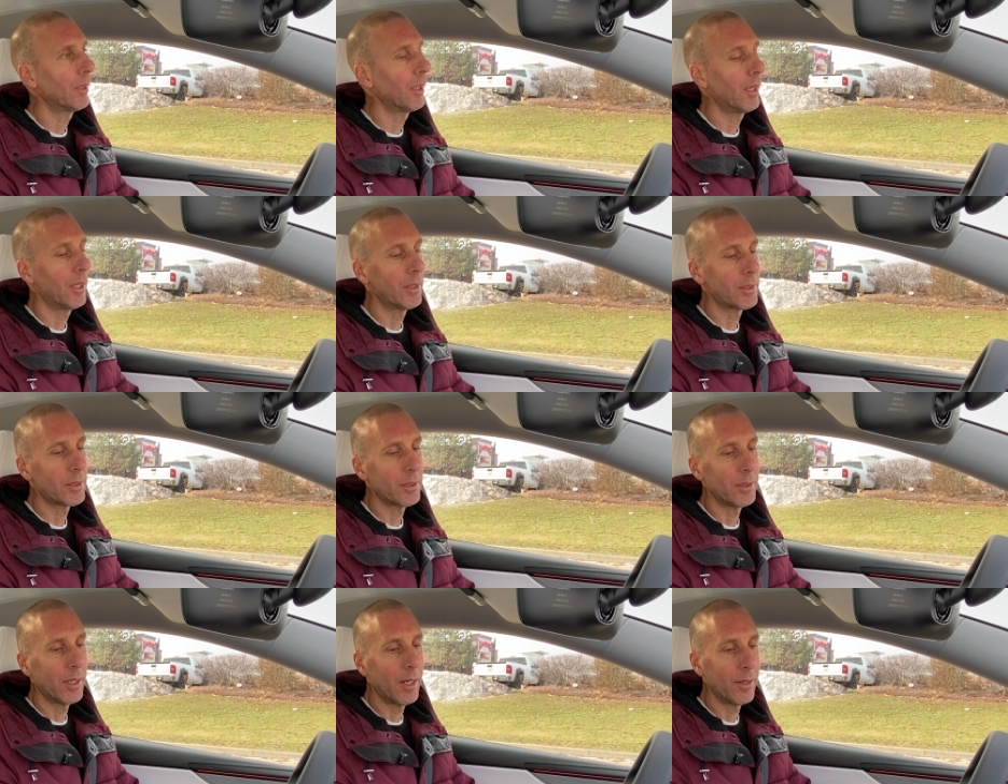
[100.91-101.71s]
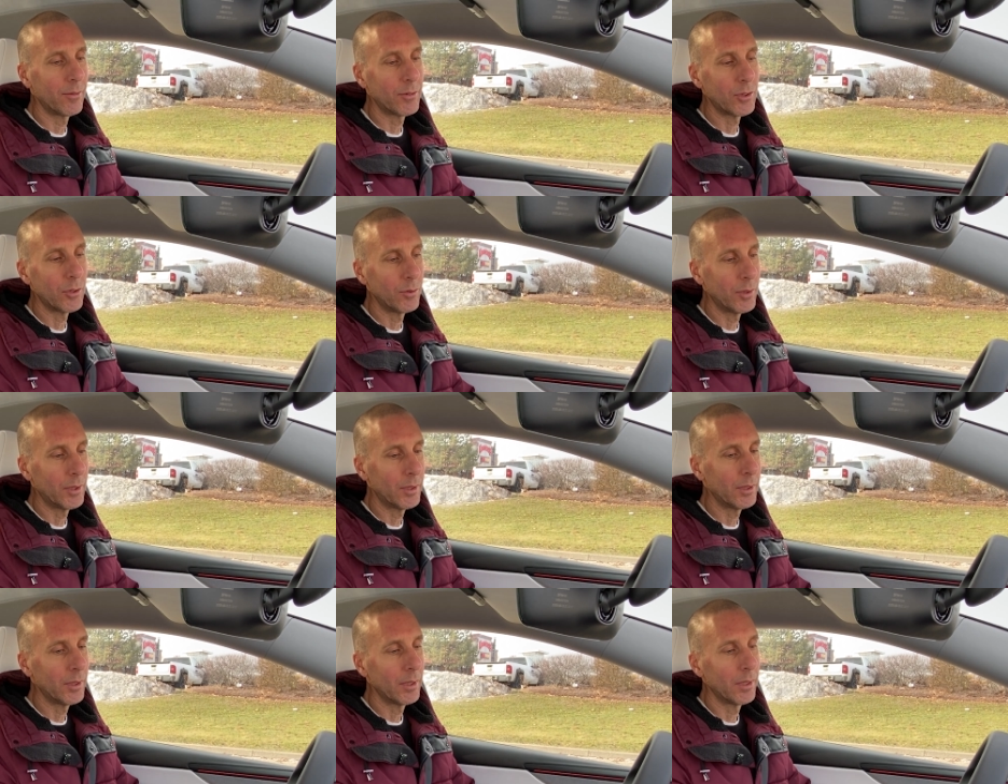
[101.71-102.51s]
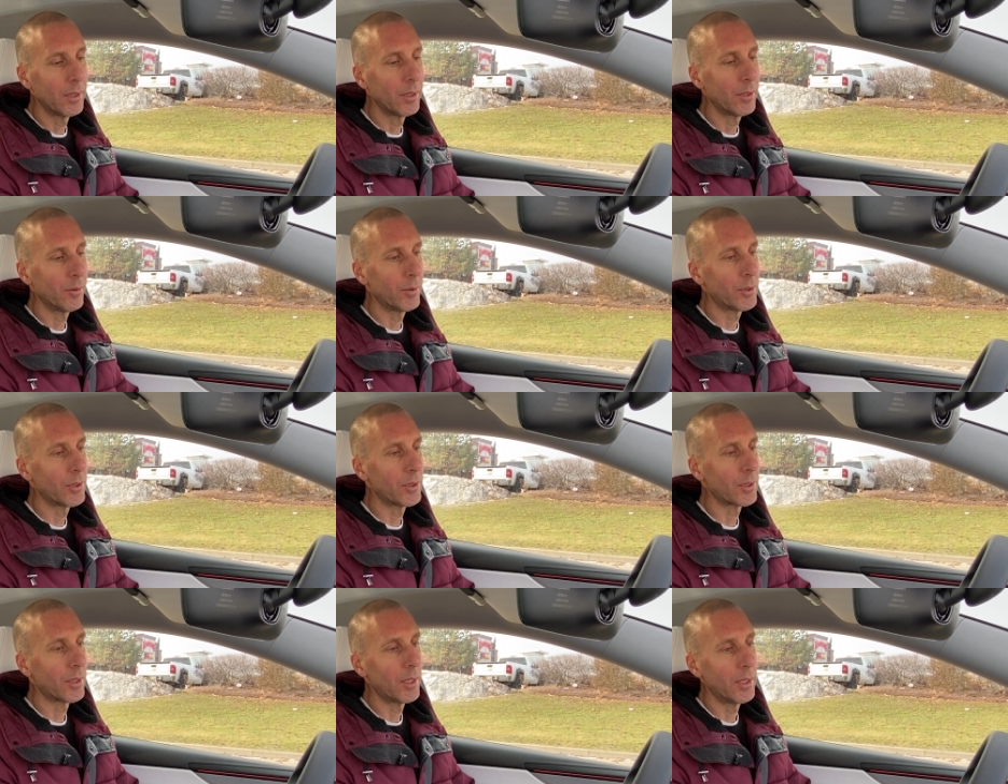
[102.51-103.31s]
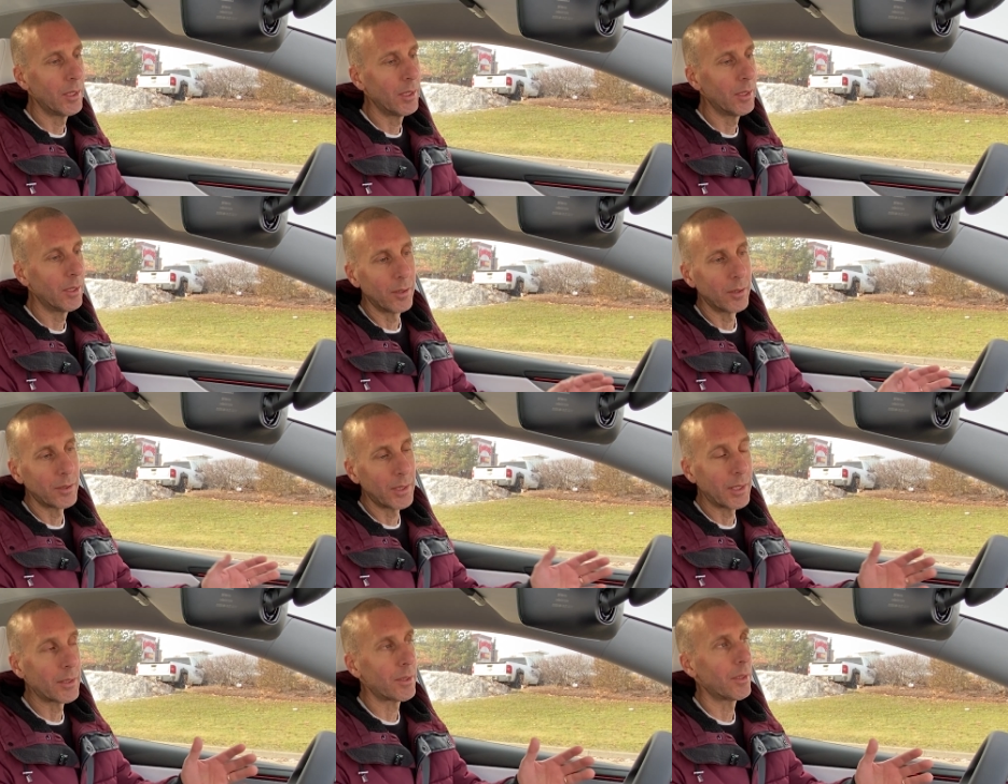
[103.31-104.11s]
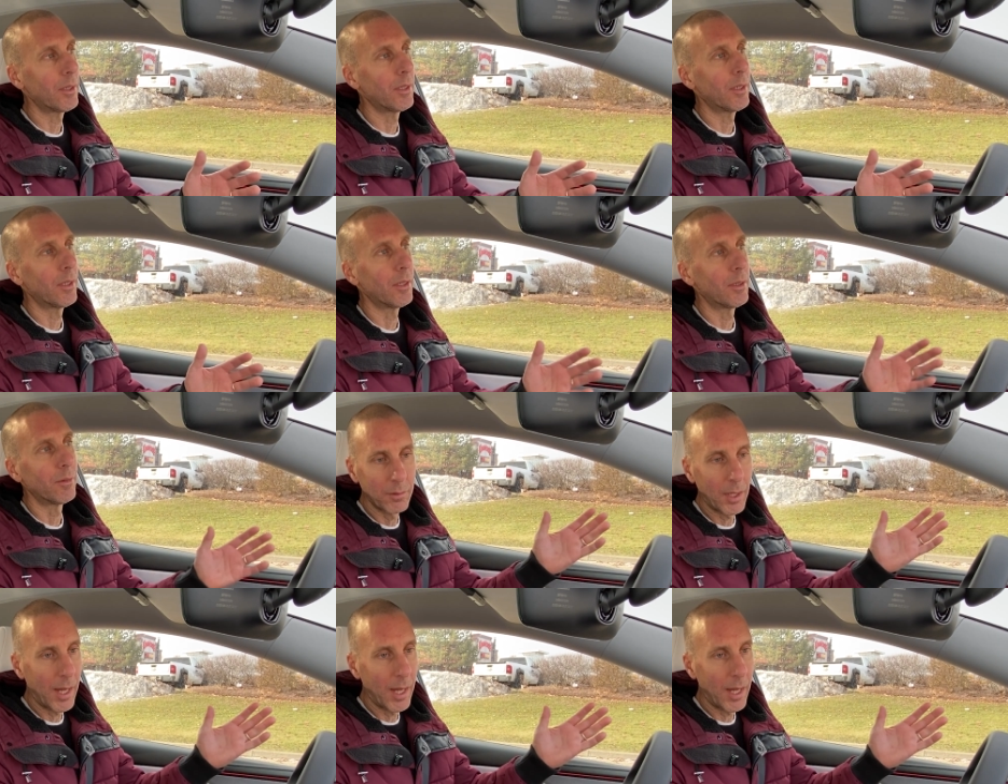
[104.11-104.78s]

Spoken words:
I still have TuneIn, which is the Tesla,